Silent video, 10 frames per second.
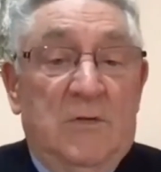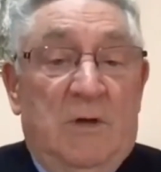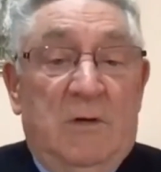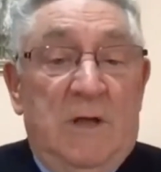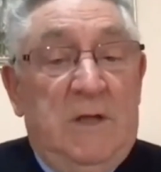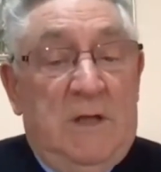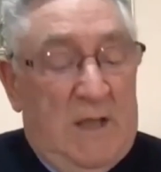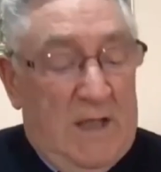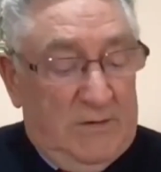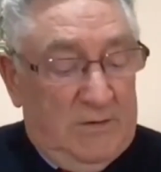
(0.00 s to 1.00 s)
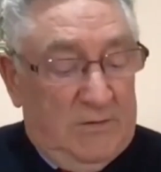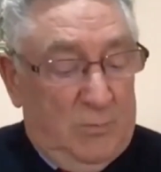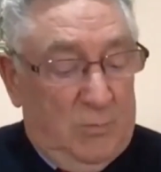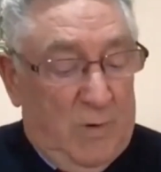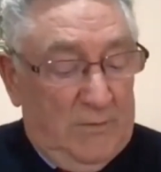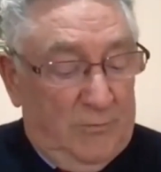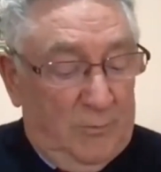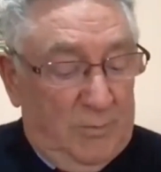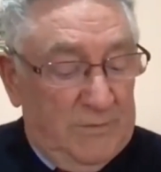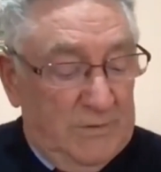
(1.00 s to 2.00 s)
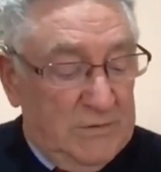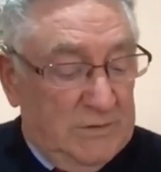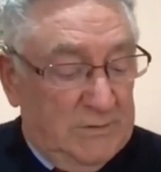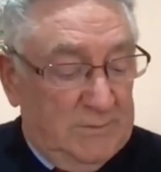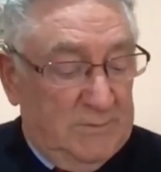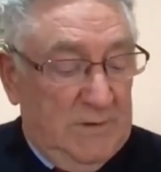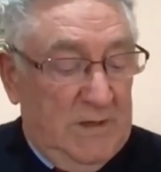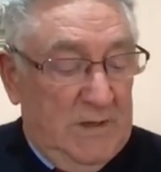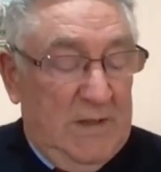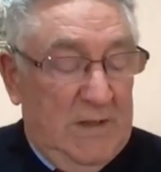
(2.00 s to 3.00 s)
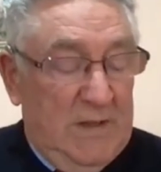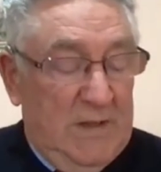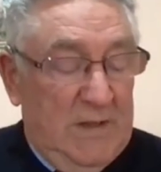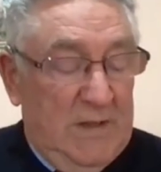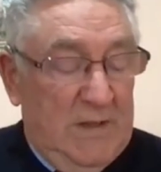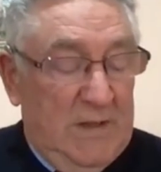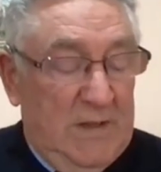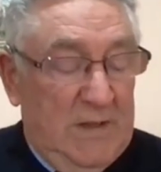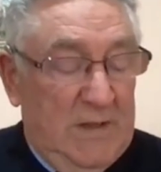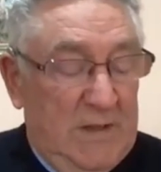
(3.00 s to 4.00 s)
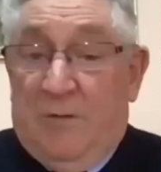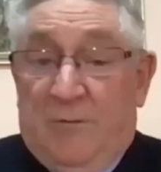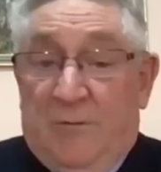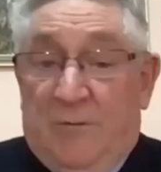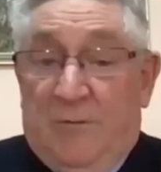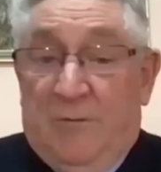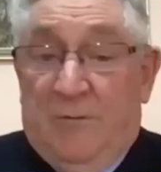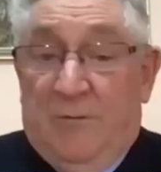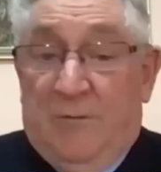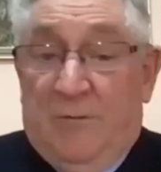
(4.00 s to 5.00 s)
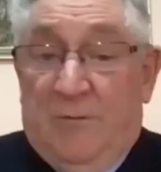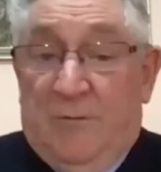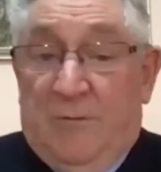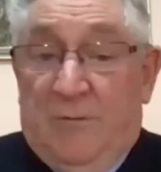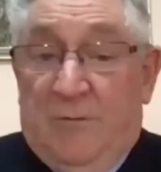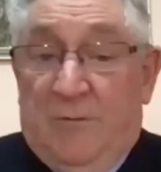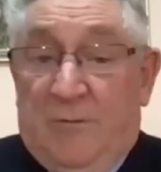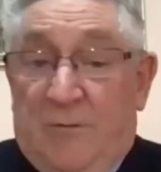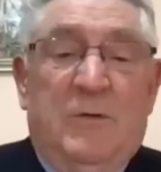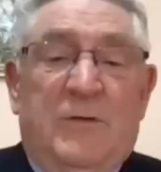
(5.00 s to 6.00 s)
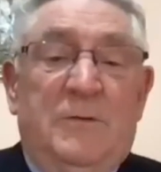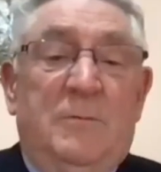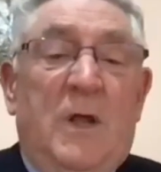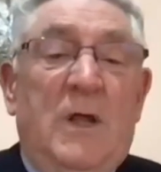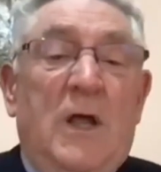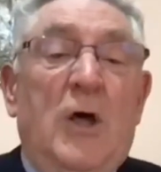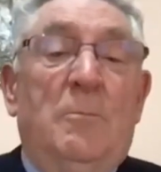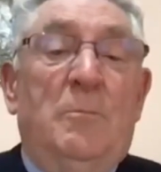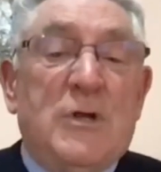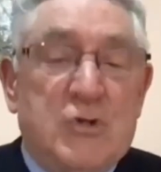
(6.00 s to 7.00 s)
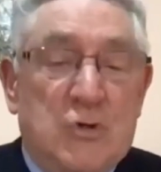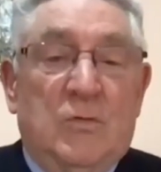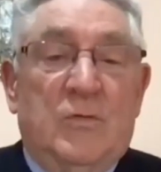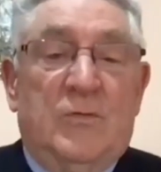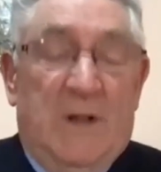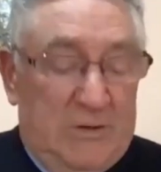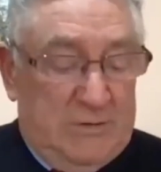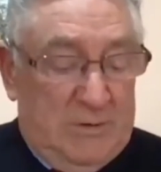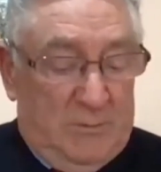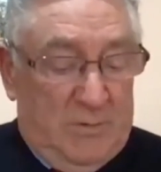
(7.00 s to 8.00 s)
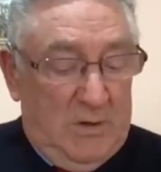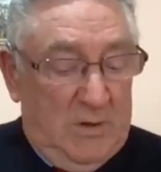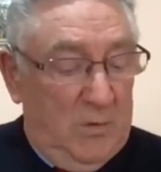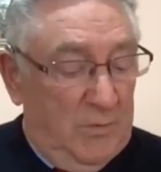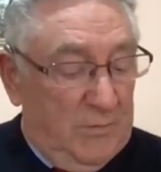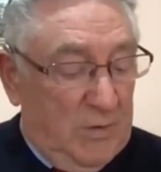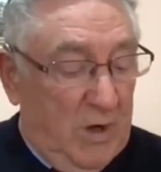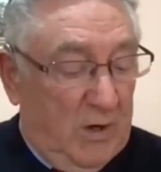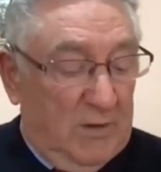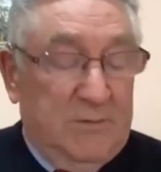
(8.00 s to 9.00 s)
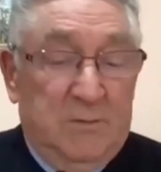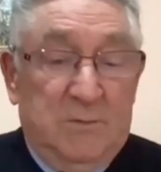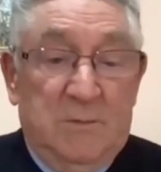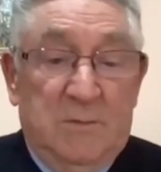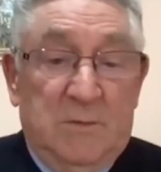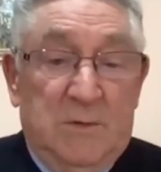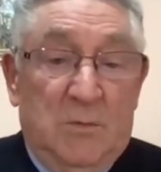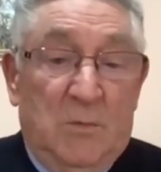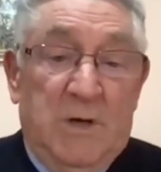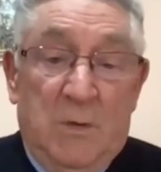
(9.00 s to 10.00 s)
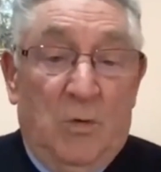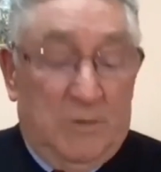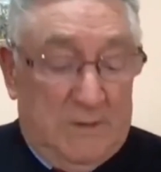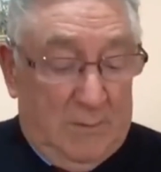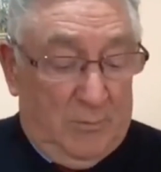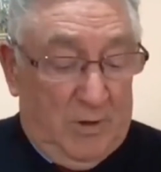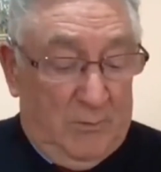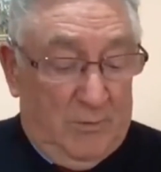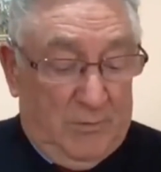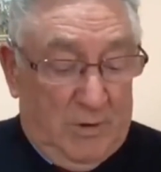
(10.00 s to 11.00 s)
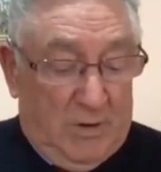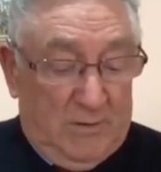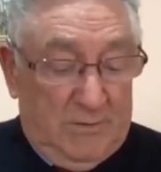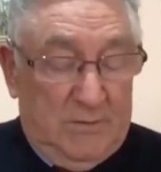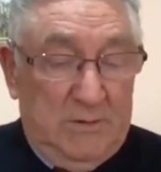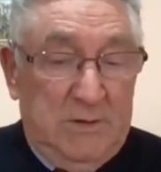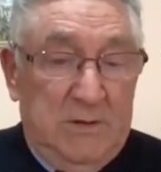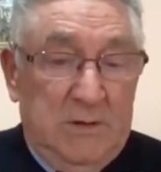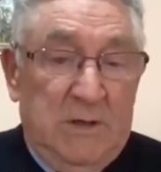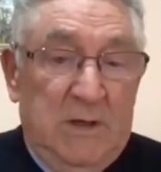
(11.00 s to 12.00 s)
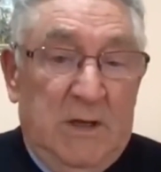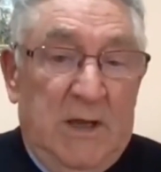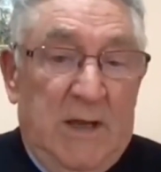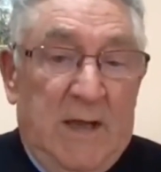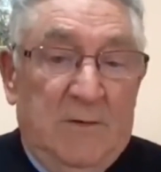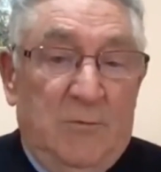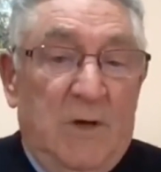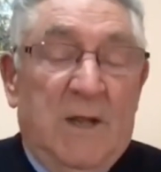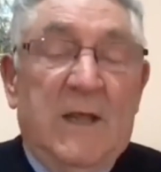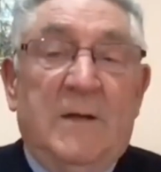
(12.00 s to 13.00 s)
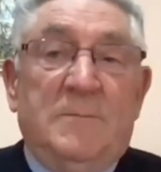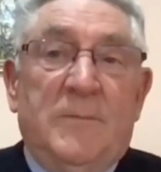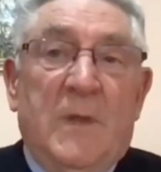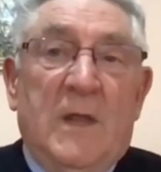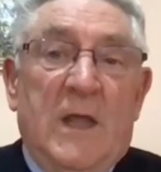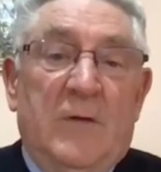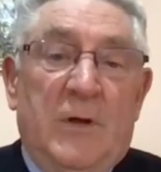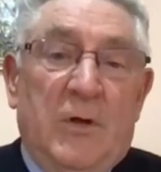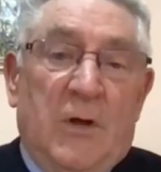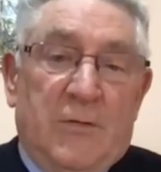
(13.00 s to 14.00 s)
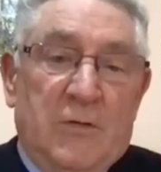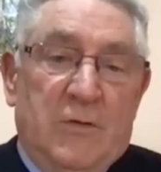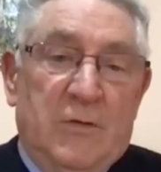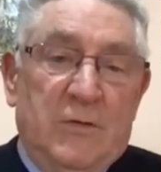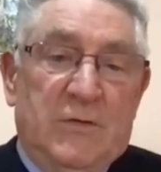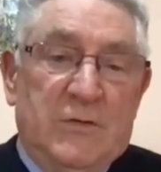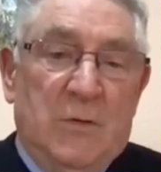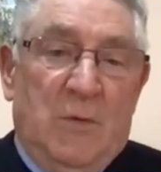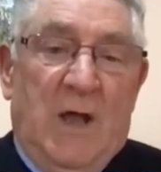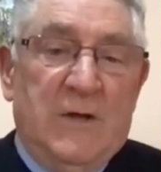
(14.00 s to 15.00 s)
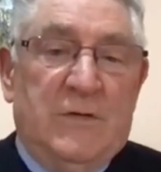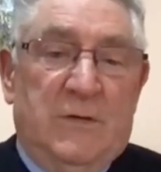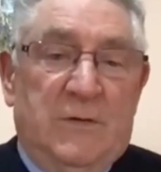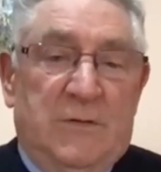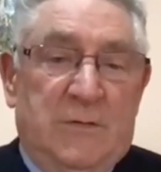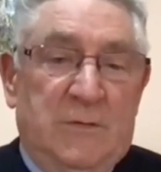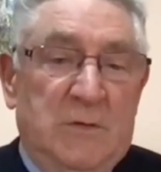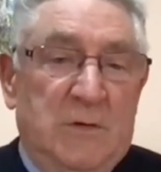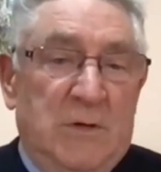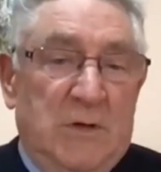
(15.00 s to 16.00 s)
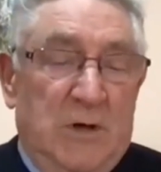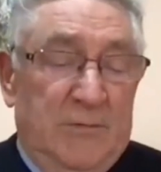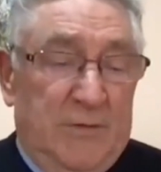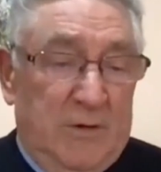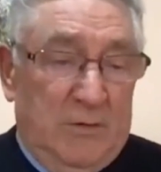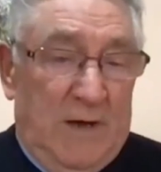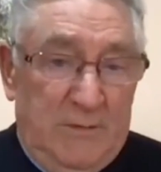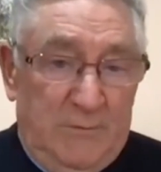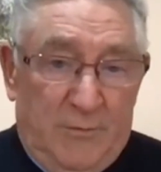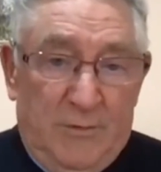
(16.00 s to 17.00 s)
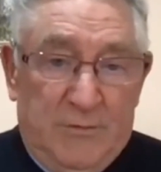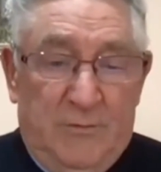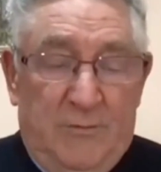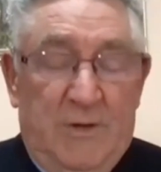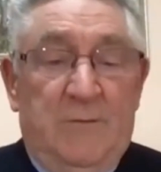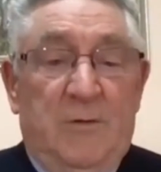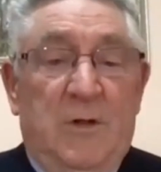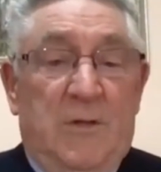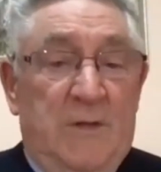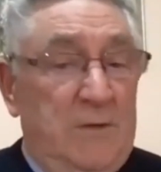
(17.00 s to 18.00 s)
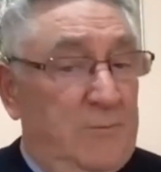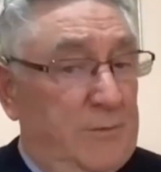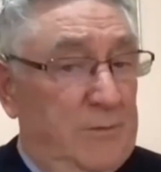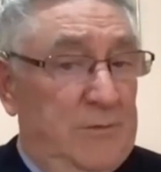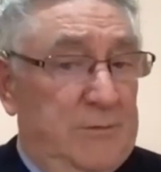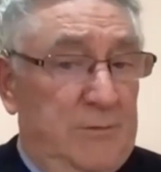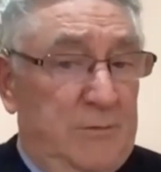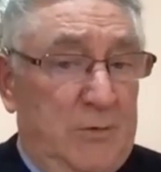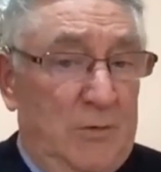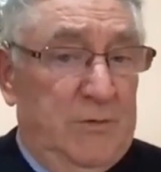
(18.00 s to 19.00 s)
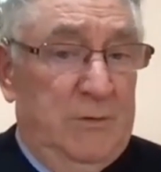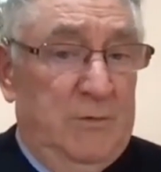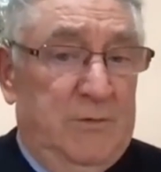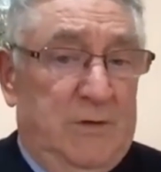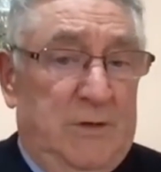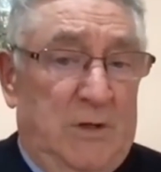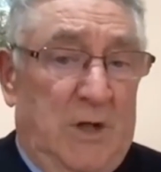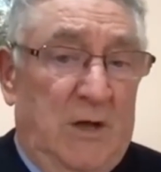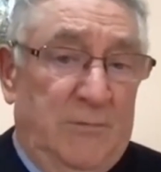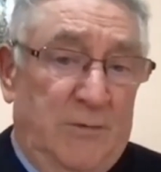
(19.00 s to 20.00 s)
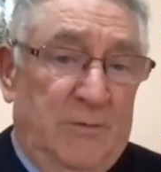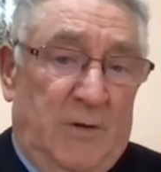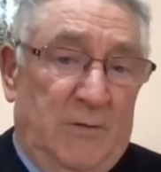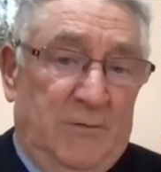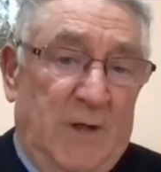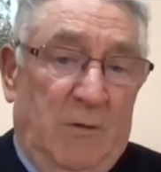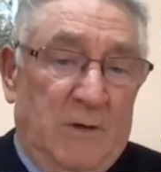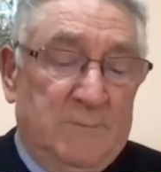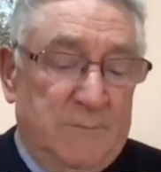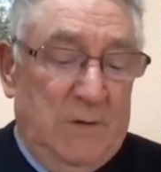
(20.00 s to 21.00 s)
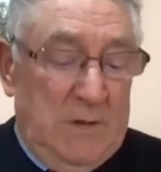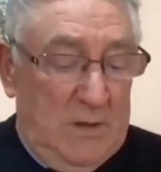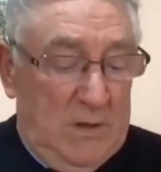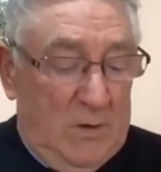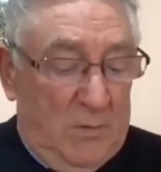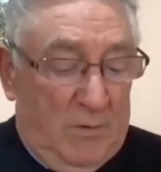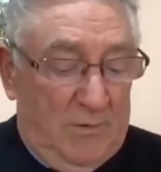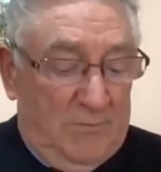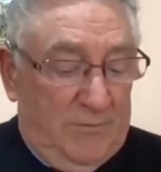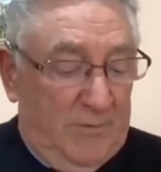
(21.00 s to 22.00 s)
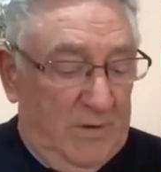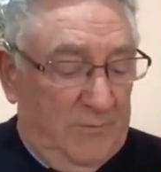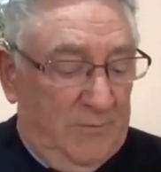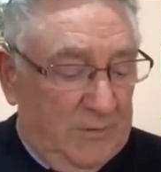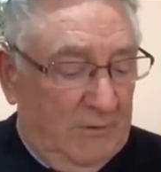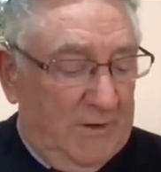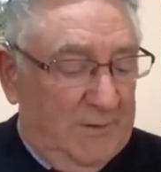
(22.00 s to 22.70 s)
So he had this wonderful position, as an Amplified version puts it, that he was in habitual fellowship with God when he walked upright with God. And really, if we look at the two situations of the great influence of evil and the influence of good that was in the life of Noah, what we is